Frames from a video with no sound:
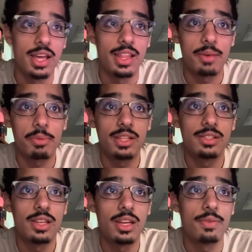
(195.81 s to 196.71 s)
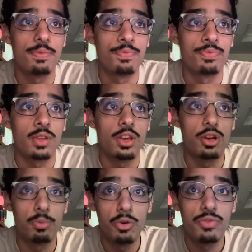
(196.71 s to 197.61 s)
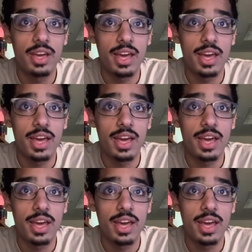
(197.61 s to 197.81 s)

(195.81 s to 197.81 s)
that means that you're moving